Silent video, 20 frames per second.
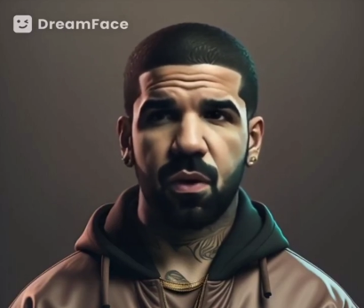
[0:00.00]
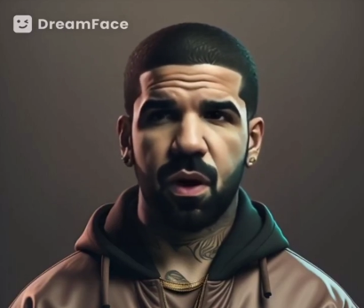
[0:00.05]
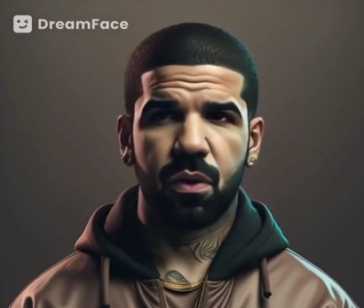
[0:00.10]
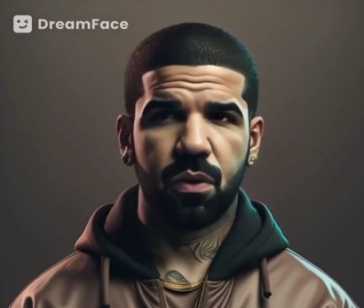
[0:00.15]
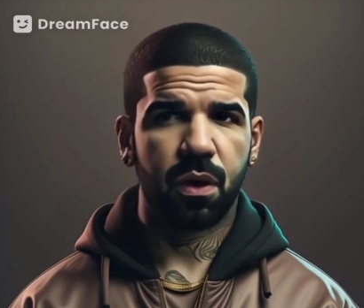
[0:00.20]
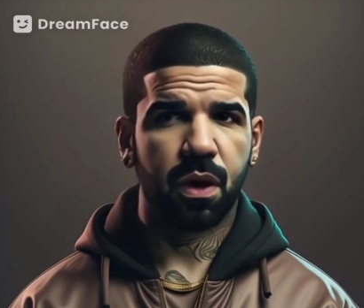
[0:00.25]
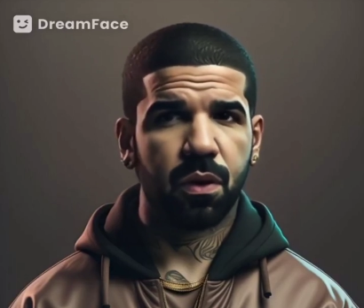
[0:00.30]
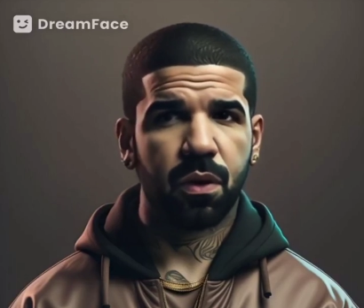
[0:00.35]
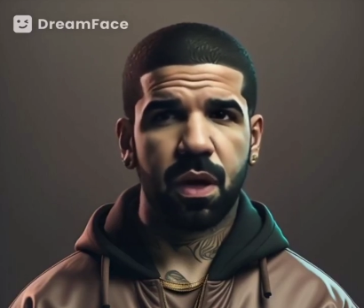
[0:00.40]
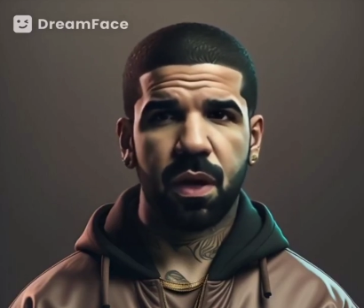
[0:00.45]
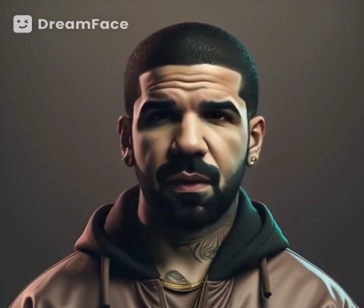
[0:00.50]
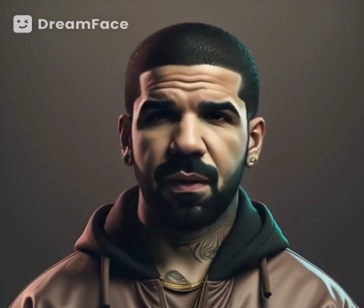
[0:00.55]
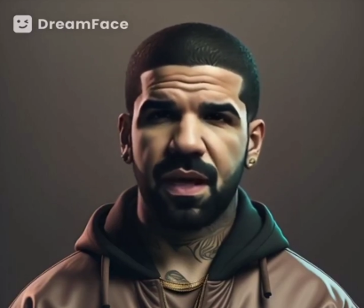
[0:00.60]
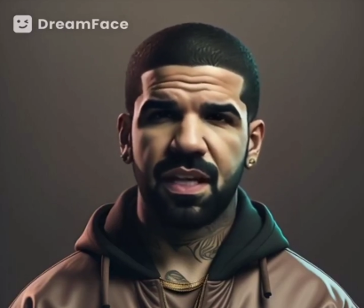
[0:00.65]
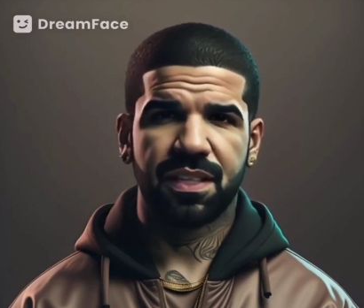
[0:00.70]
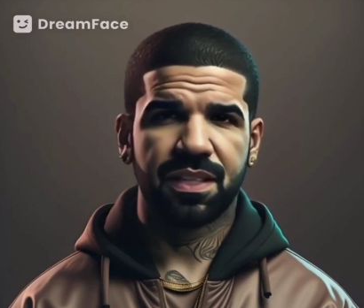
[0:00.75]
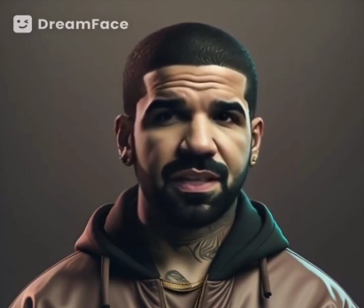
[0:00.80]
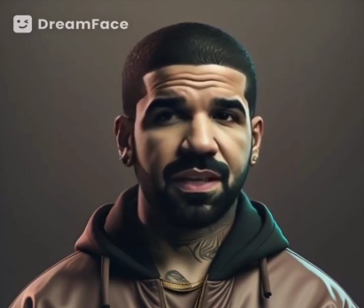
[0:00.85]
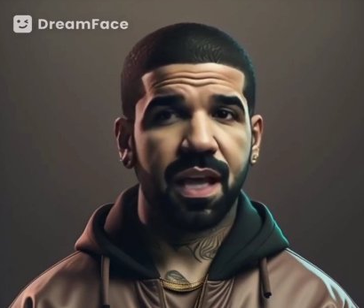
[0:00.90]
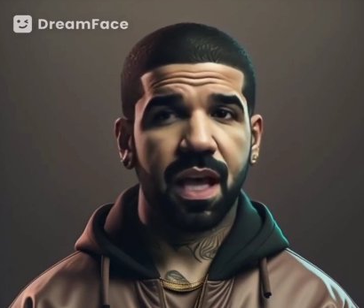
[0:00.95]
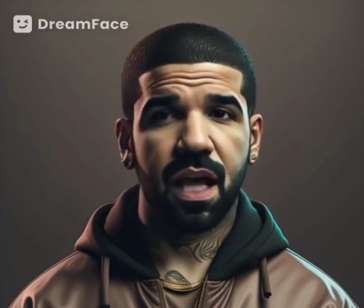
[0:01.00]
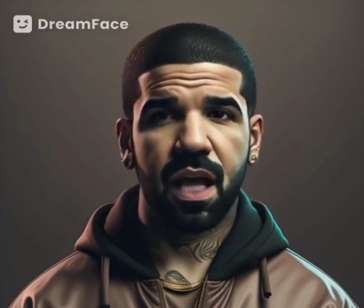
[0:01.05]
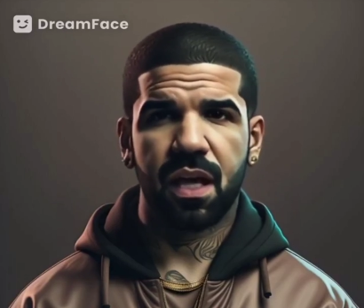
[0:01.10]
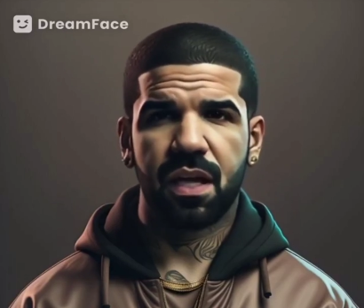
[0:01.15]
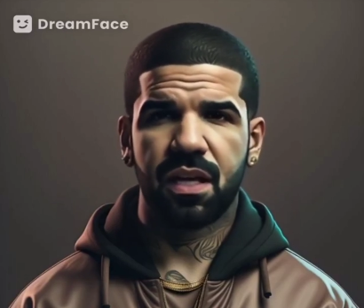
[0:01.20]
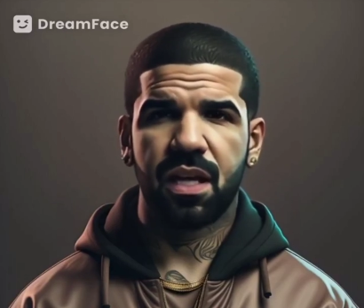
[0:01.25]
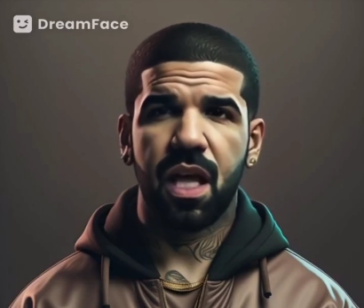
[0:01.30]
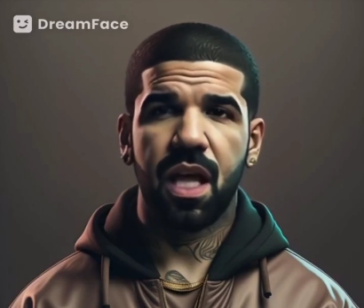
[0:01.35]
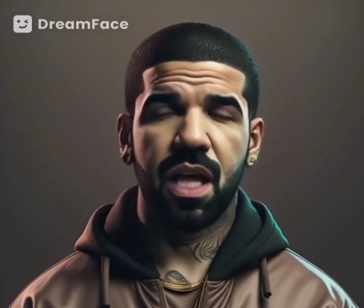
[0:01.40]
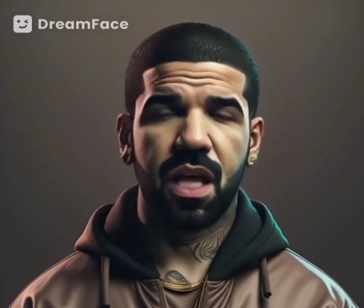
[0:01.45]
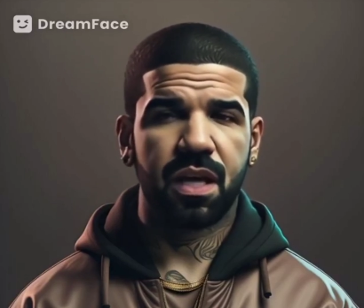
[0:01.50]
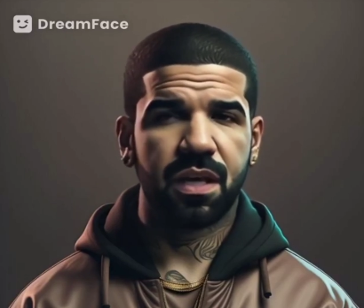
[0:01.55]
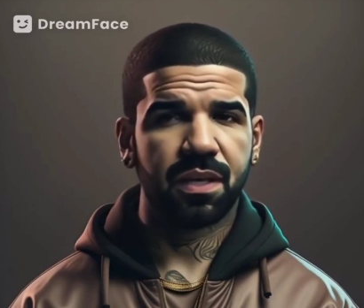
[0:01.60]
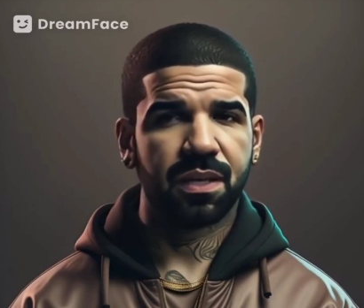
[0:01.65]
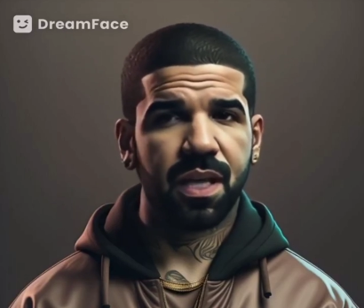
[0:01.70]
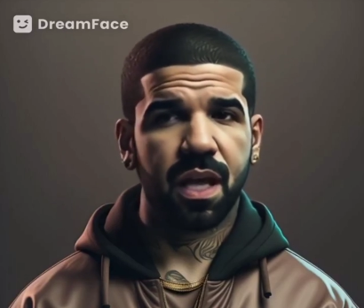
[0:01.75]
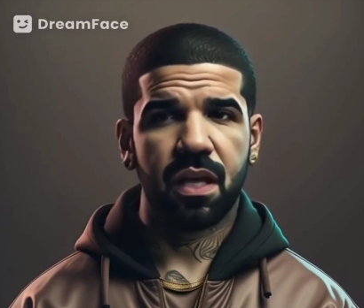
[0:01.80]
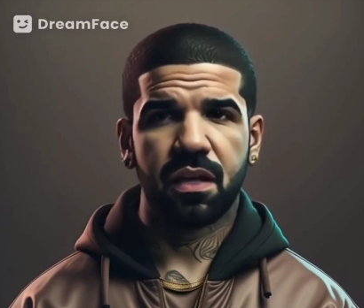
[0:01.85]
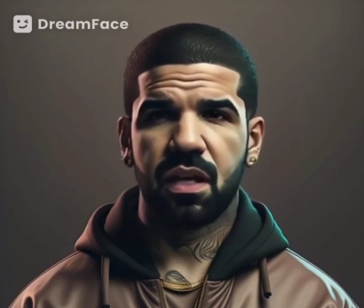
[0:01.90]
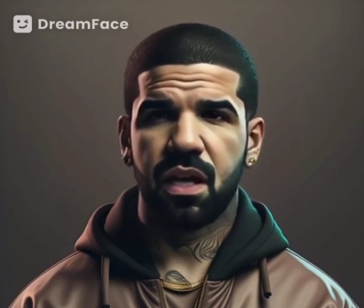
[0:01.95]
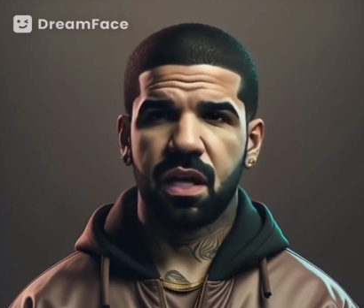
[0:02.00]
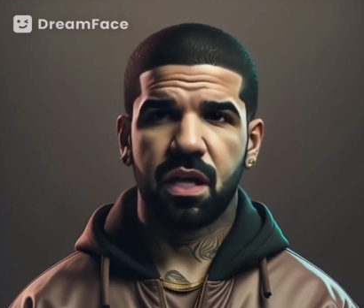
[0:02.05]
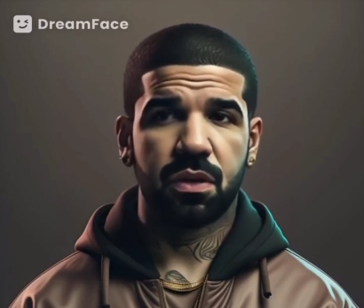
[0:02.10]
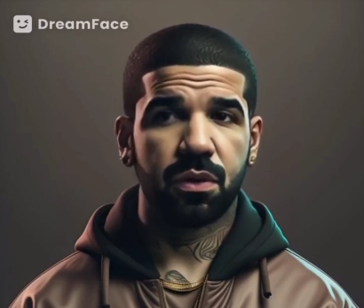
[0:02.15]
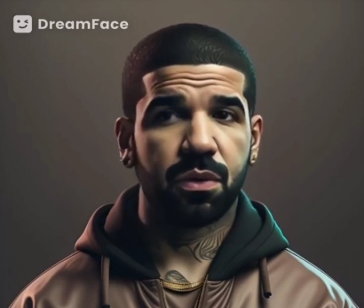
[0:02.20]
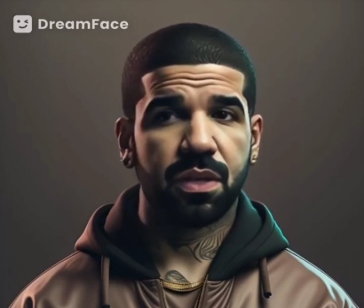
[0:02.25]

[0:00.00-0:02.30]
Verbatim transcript: his third mixtape, So Far Gone,